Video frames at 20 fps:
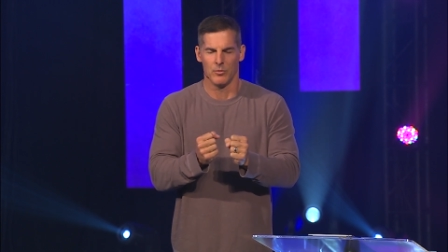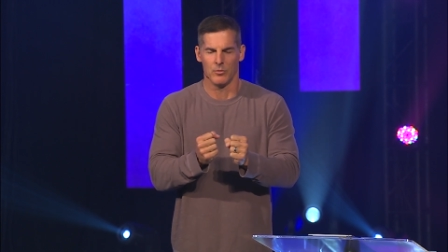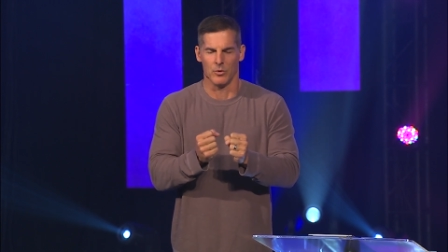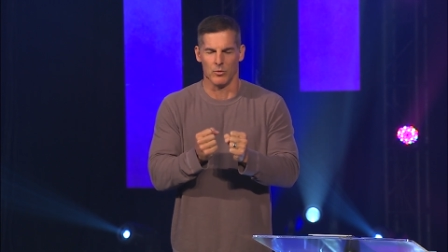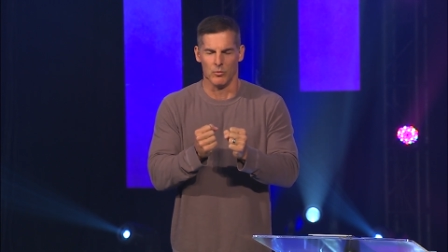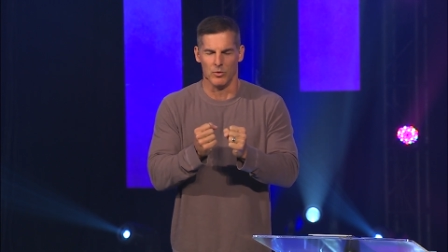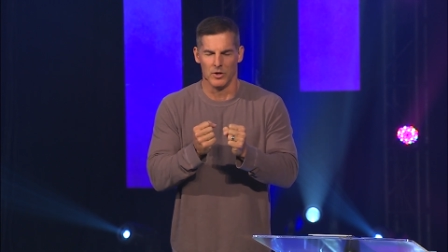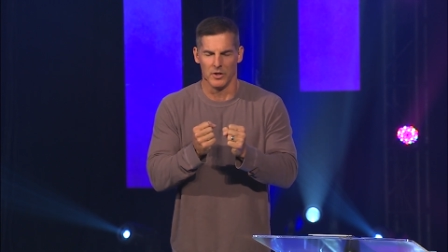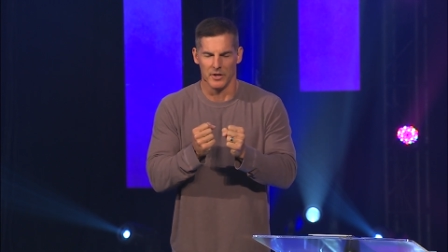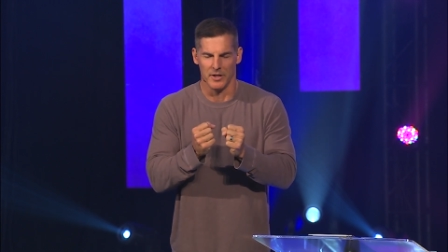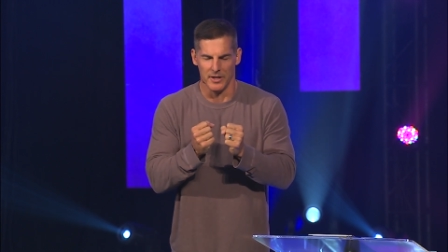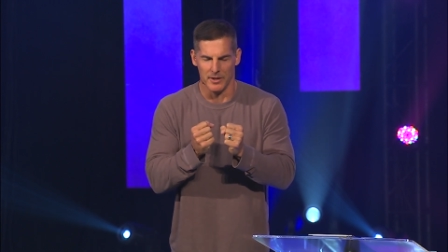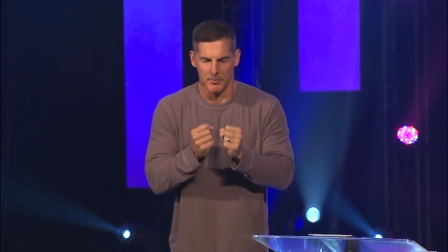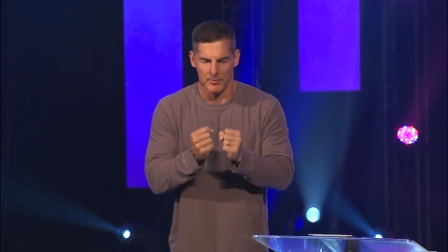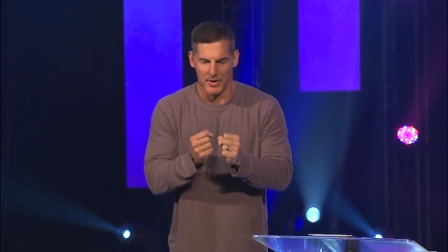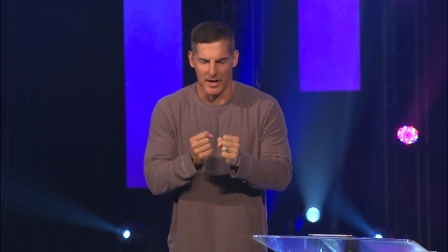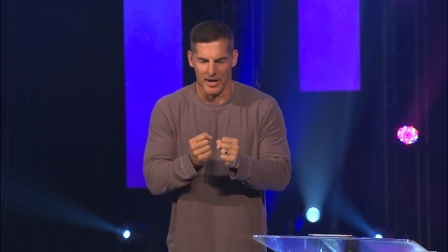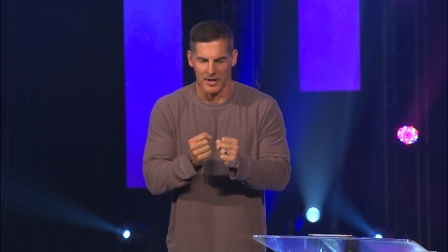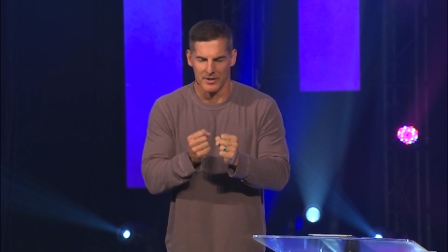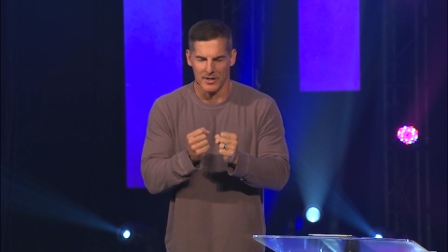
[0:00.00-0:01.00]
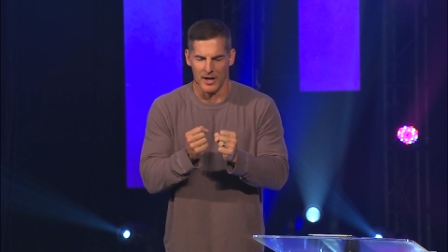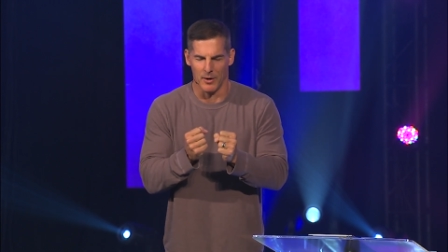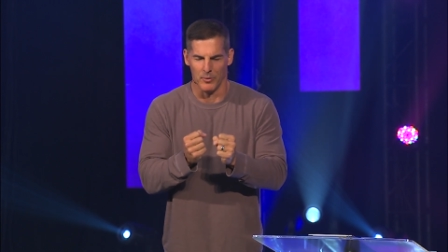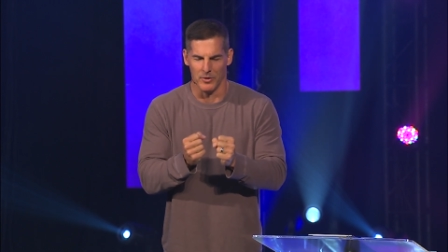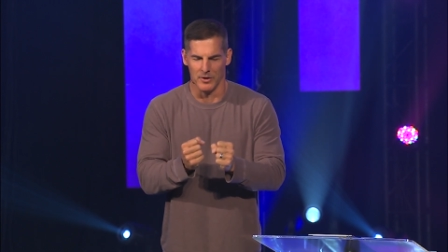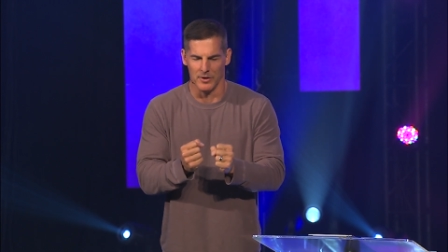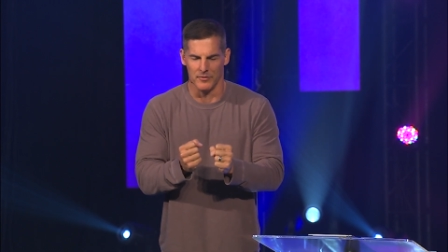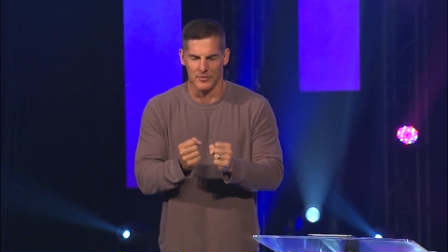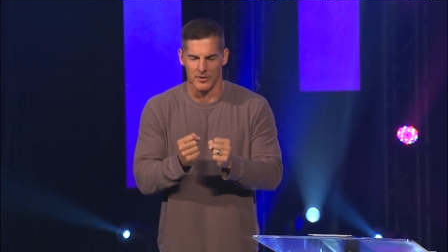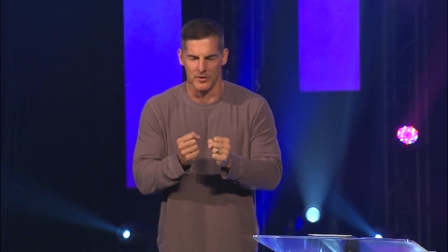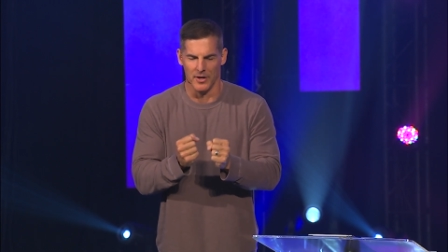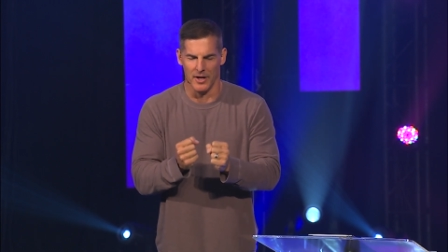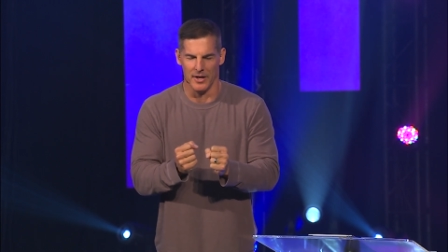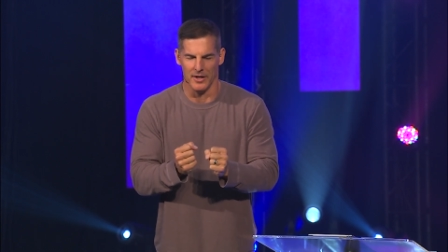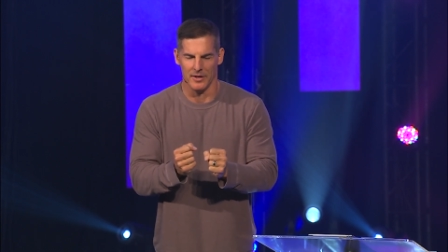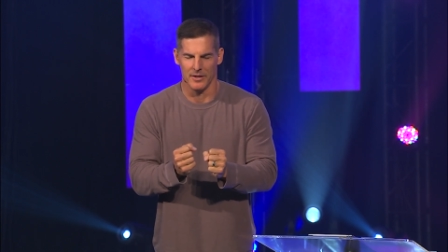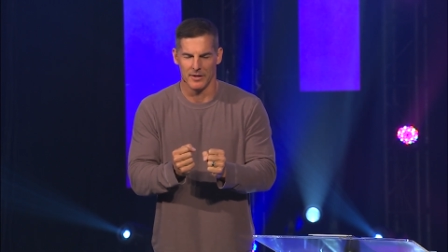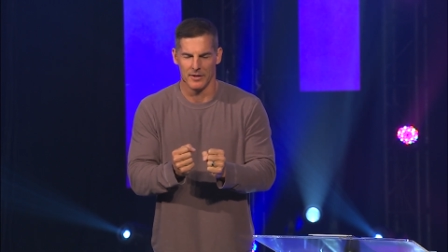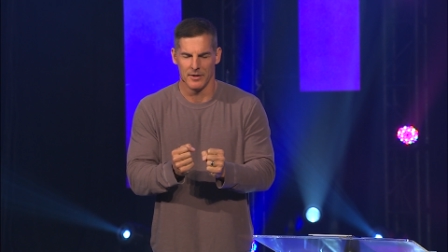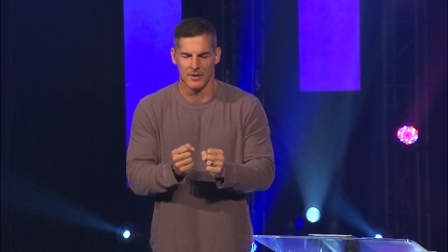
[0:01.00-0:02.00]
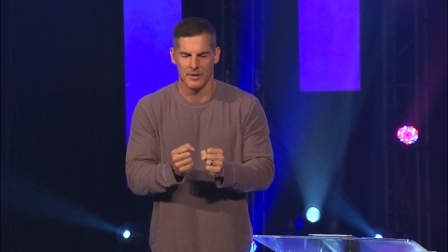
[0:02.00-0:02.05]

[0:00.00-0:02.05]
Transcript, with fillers: will really impact how we live today.